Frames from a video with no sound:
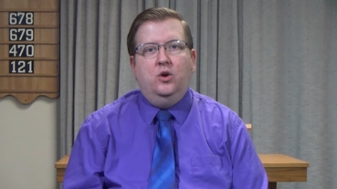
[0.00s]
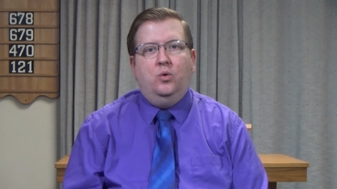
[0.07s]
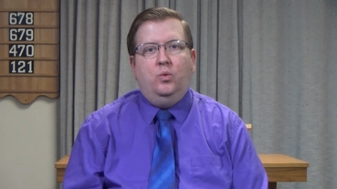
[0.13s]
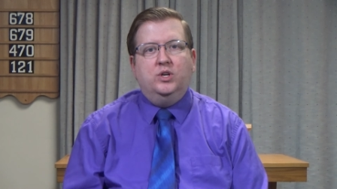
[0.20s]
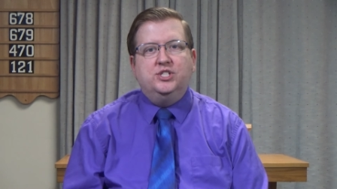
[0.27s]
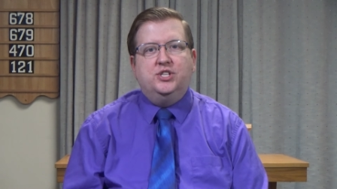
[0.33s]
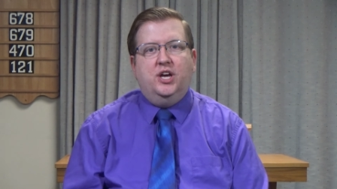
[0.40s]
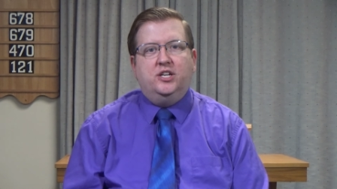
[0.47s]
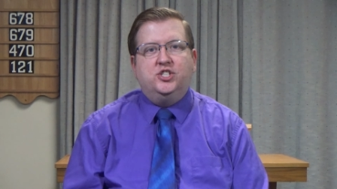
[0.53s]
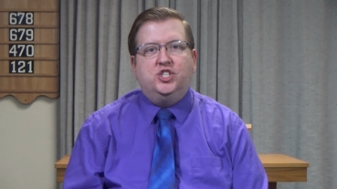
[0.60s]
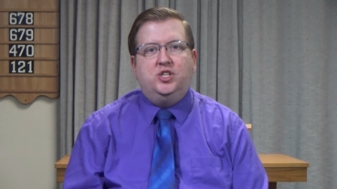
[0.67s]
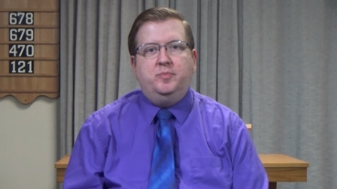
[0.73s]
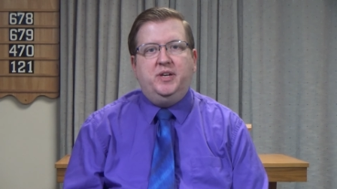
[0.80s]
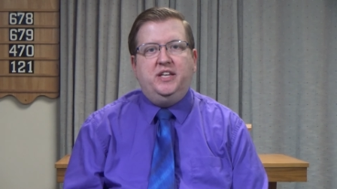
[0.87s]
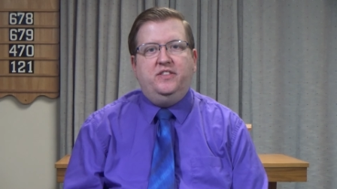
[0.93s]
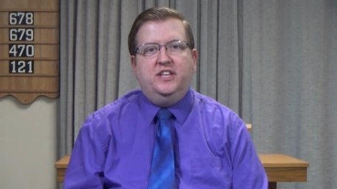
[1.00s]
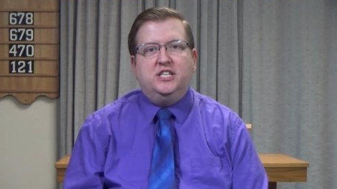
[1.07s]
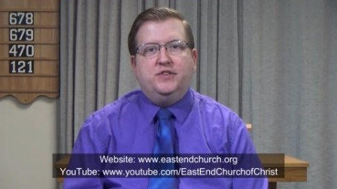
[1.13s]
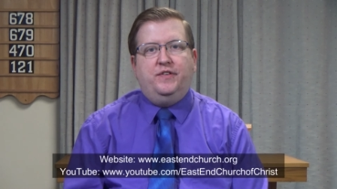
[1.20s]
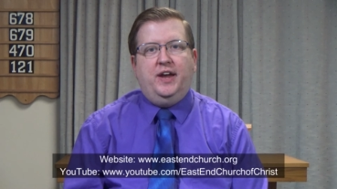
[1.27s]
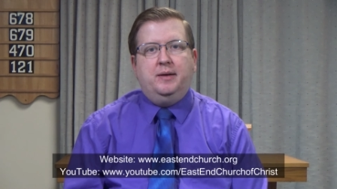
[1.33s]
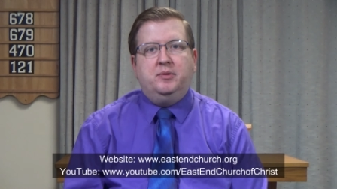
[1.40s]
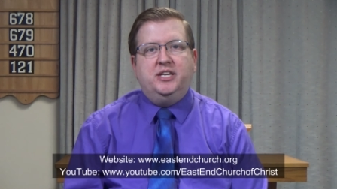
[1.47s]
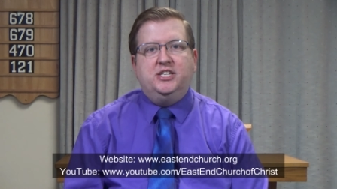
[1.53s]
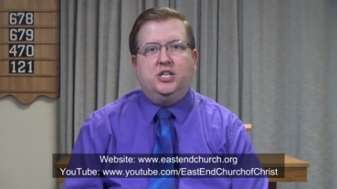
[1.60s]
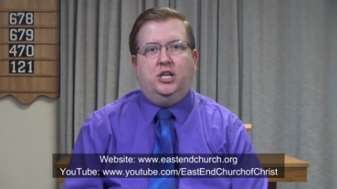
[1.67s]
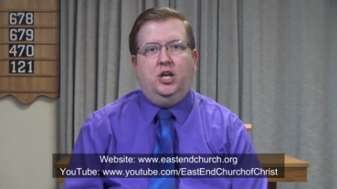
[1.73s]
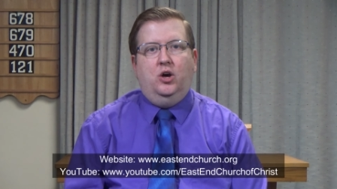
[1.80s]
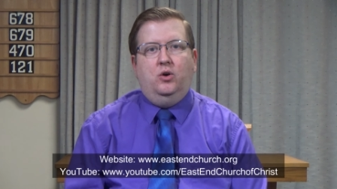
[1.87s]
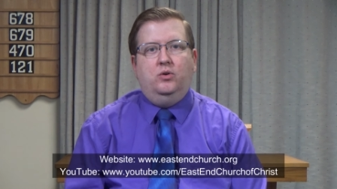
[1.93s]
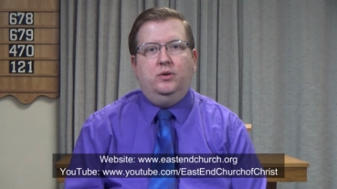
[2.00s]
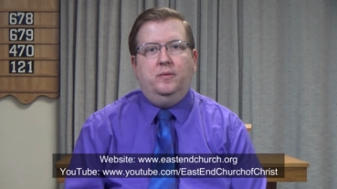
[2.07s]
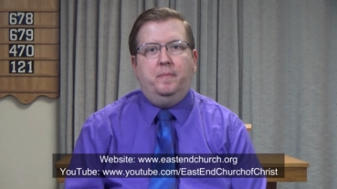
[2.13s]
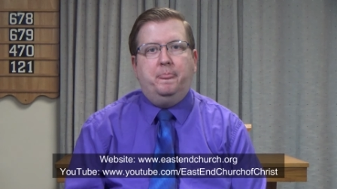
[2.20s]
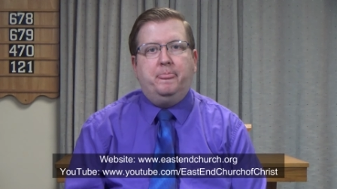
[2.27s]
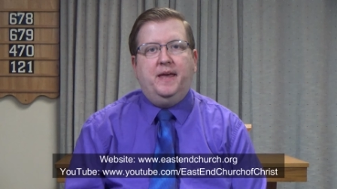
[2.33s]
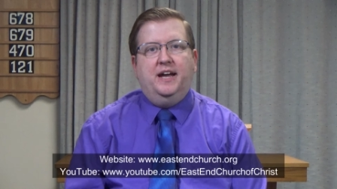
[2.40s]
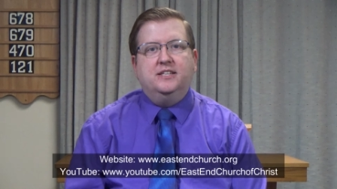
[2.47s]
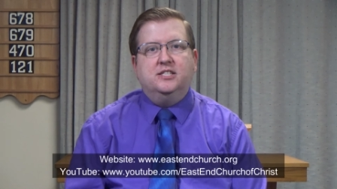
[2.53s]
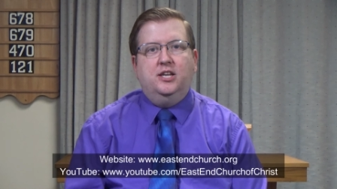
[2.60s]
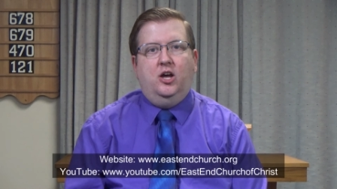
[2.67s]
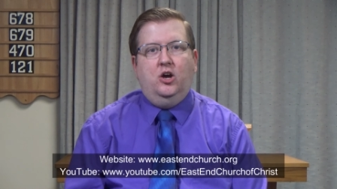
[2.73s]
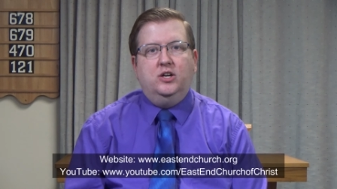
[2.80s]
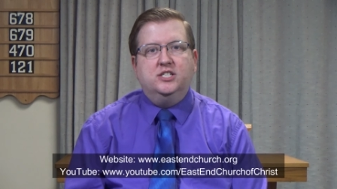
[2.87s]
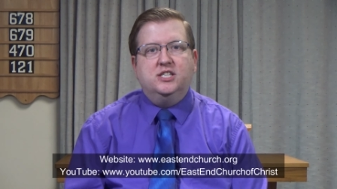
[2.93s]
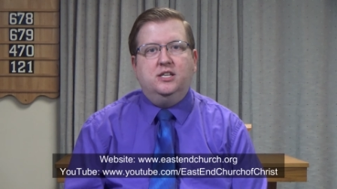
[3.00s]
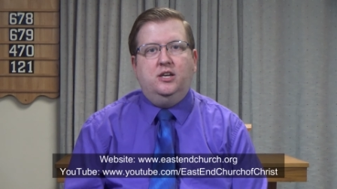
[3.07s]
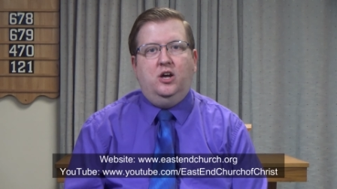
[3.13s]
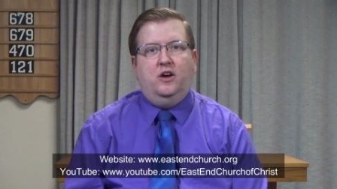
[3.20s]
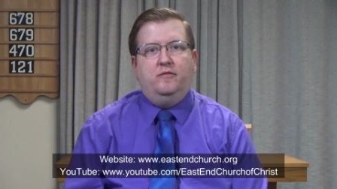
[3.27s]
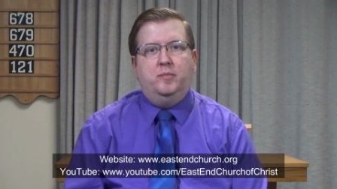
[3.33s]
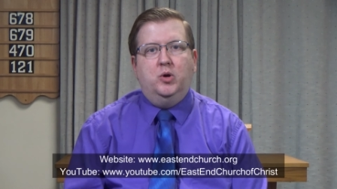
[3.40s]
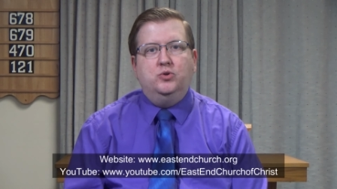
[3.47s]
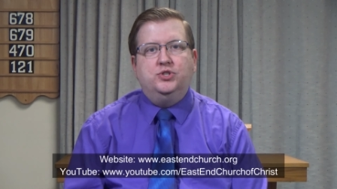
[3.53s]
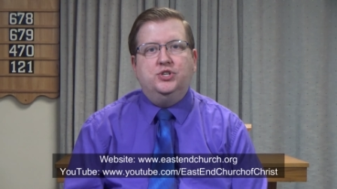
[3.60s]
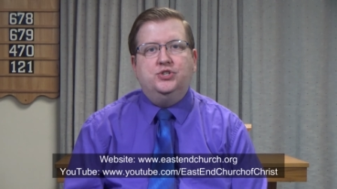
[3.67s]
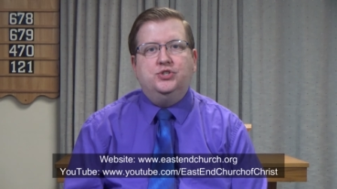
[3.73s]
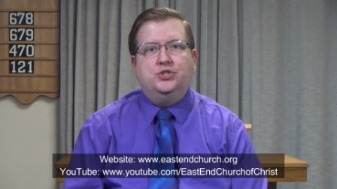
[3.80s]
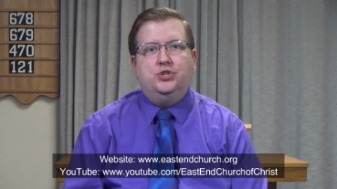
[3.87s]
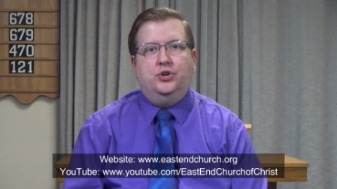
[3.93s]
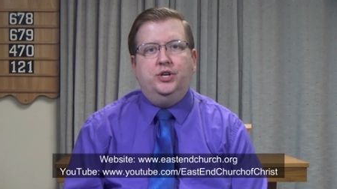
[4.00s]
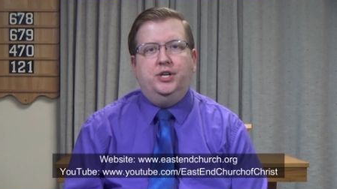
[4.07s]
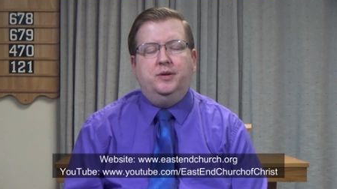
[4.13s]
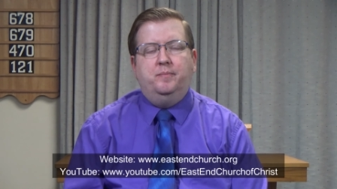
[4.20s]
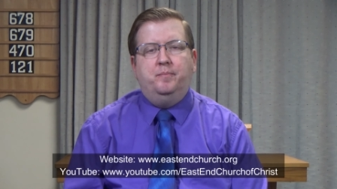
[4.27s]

was thus to be this family's alone as long as the law of Moses stood.